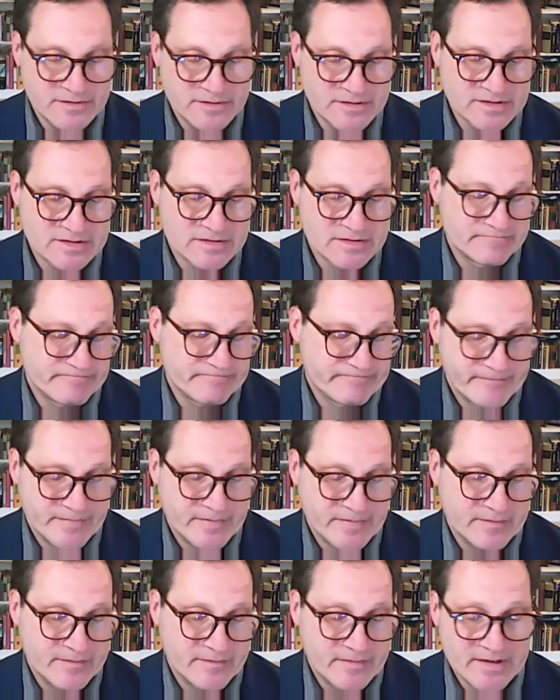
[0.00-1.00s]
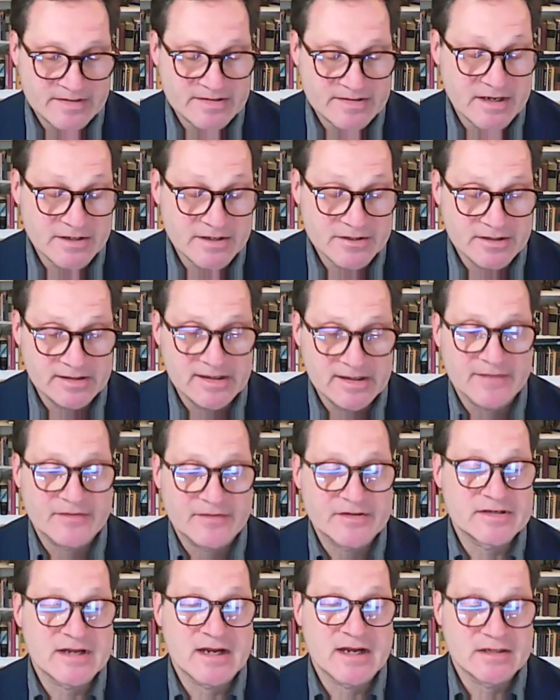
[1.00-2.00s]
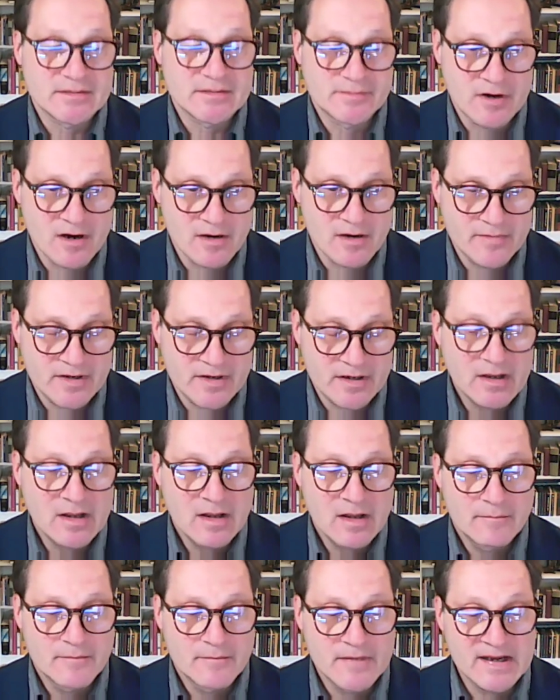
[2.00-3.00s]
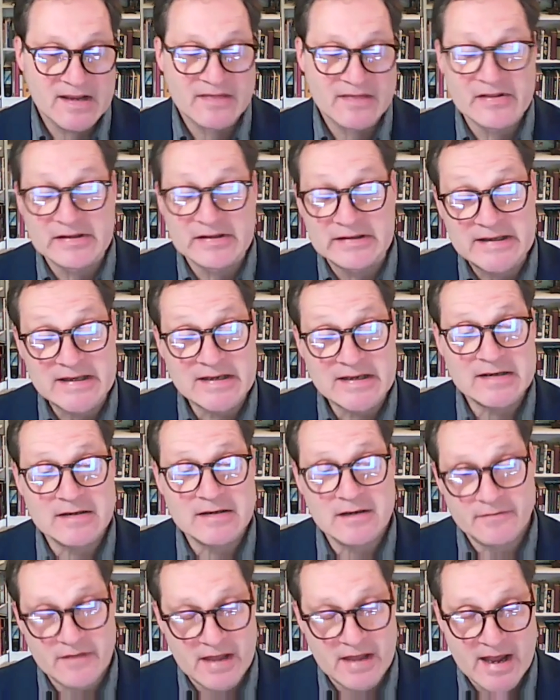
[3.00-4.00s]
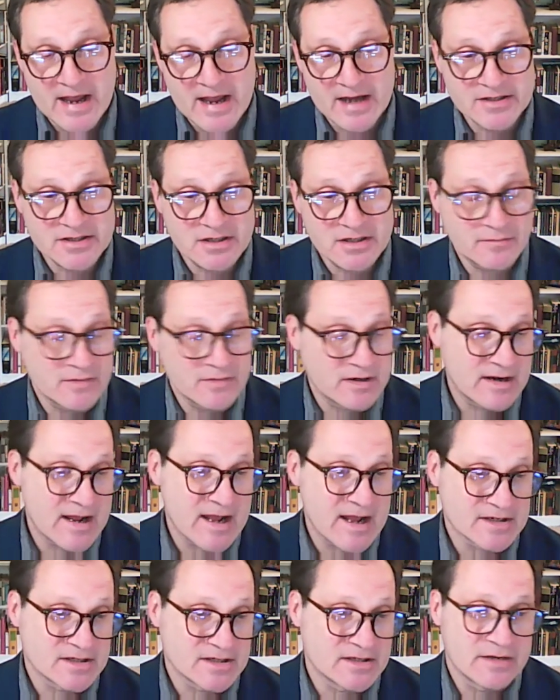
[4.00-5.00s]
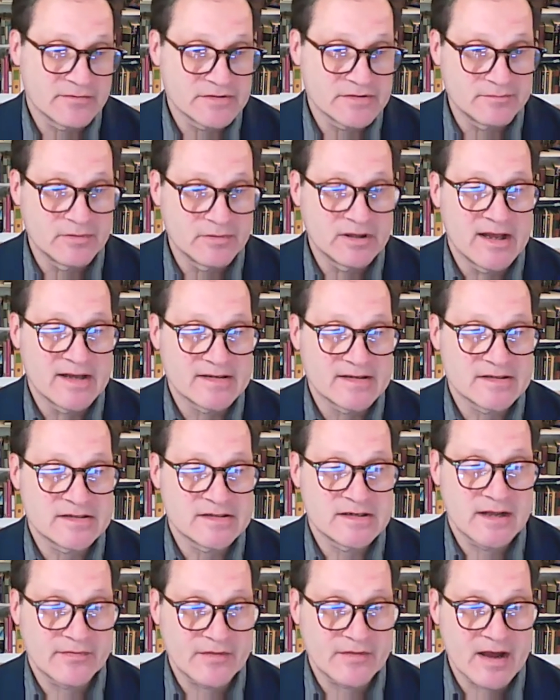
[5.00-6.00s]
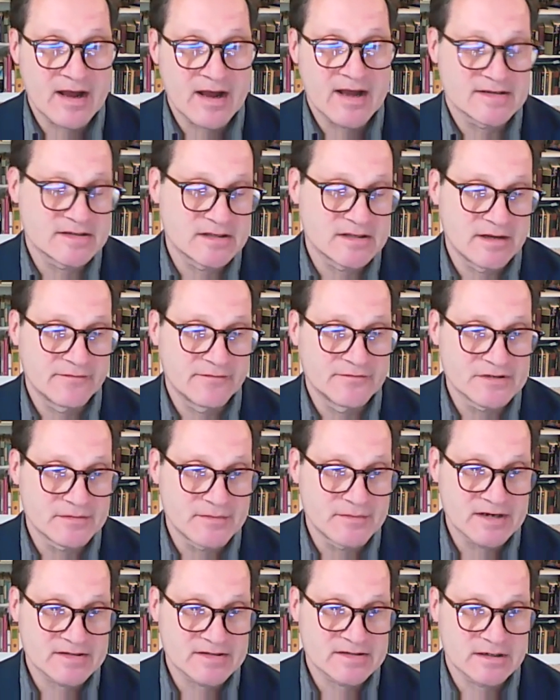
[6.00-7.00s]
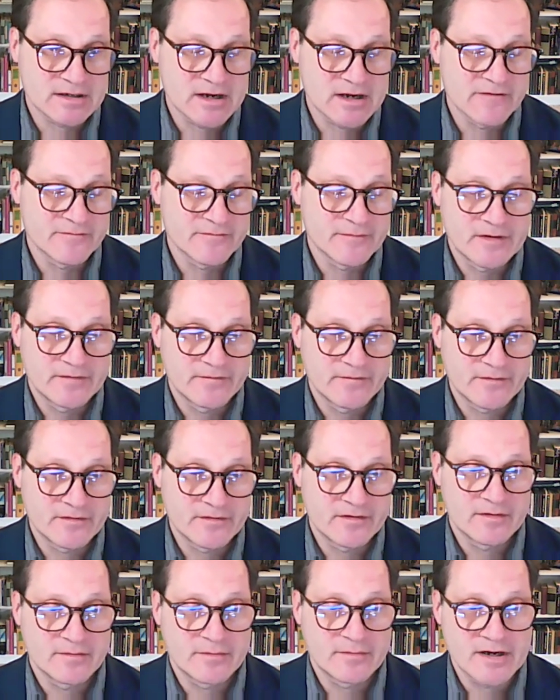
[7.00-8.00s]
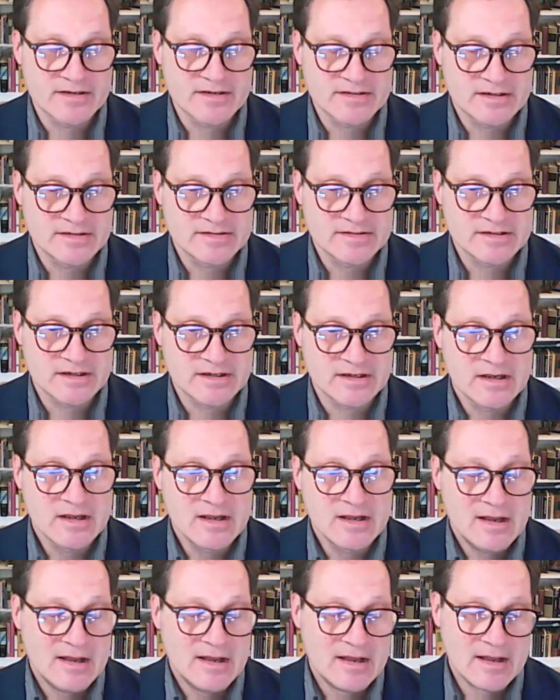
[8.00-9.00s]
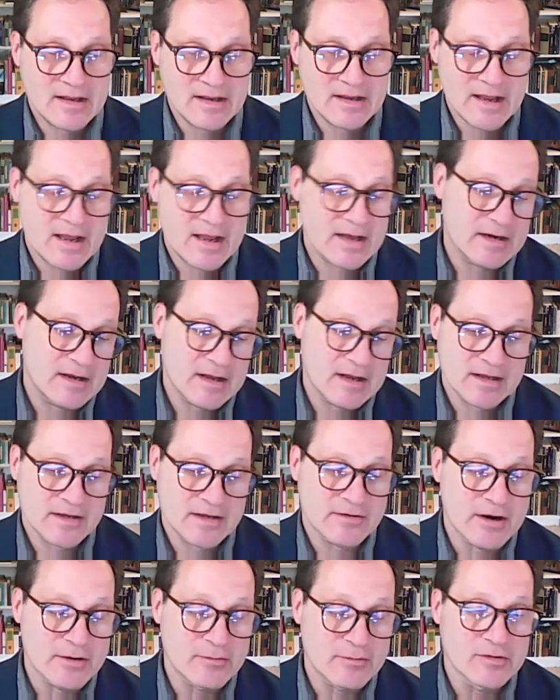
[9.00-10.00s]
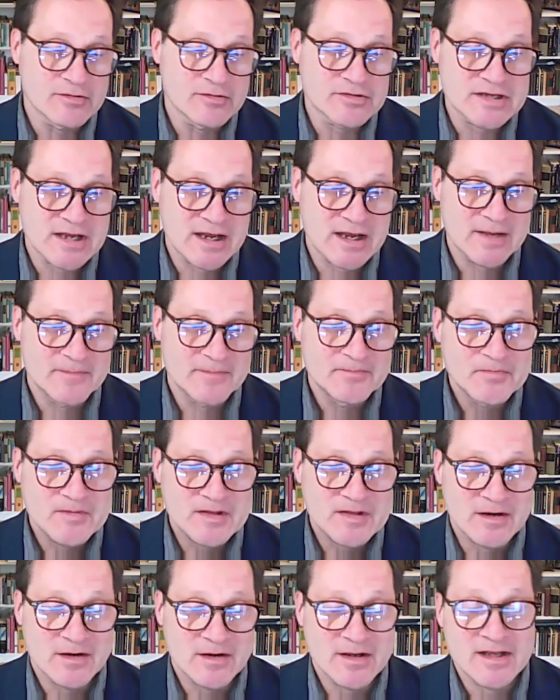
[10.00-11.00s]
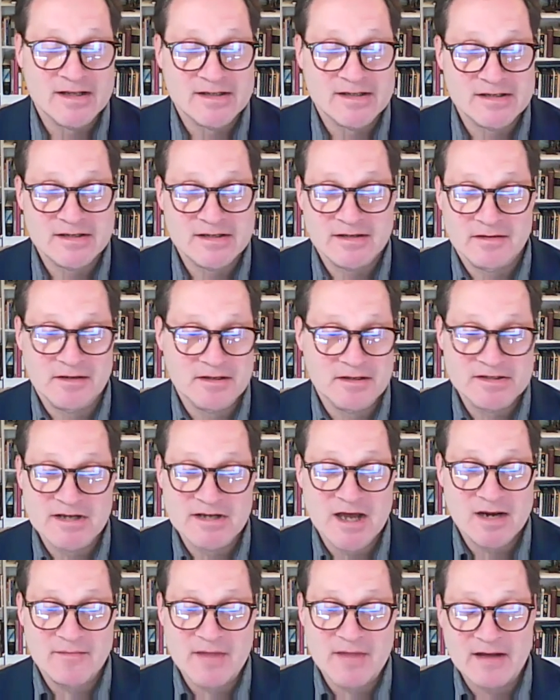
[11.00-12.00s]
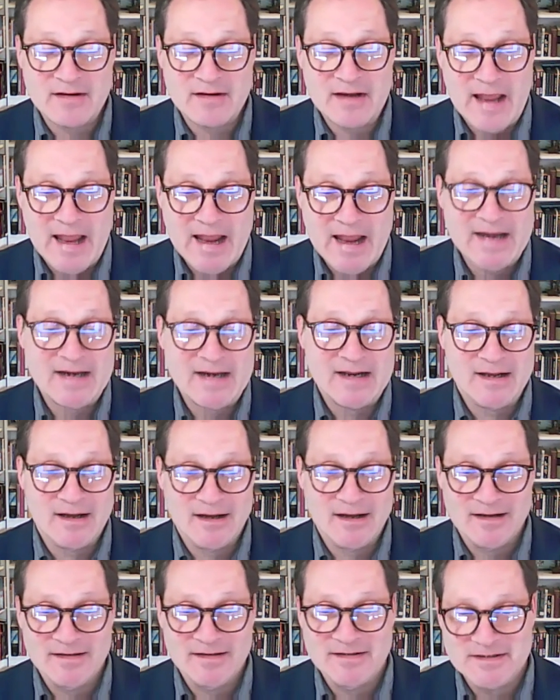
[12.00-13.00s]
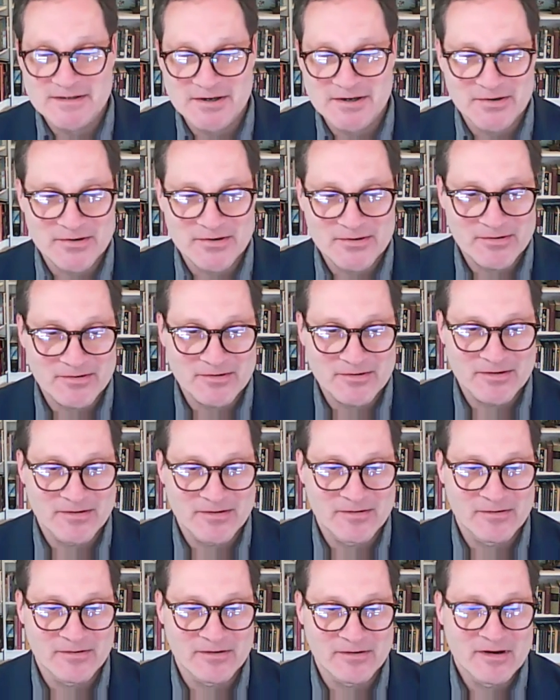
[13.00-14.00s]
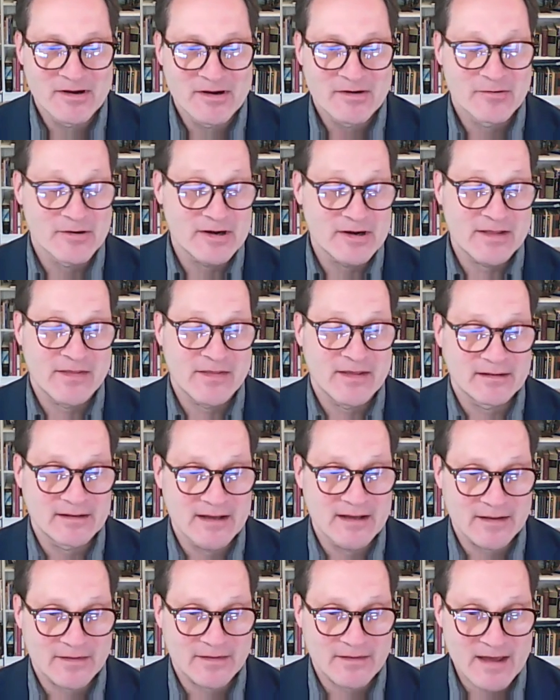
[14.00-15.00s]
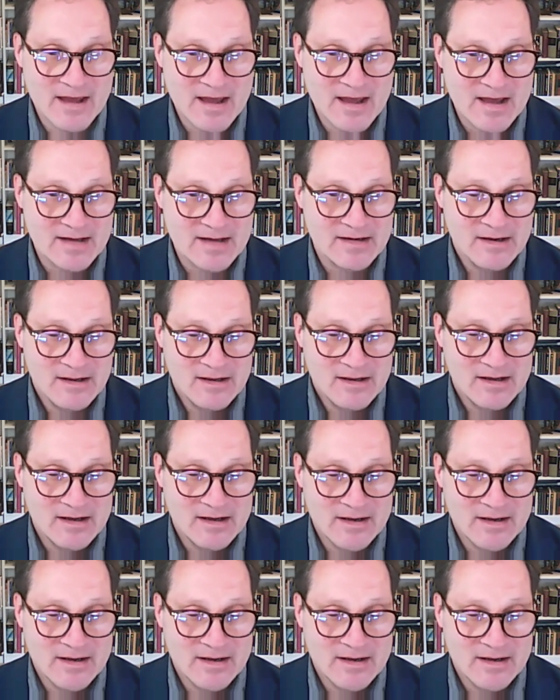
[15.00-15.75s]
which is essentially like the State Department, being in the lead of the action, but an action that was blessed at the highest level of the Mexican government from the presidency. And I will say, it's not about hating guns or anything like that.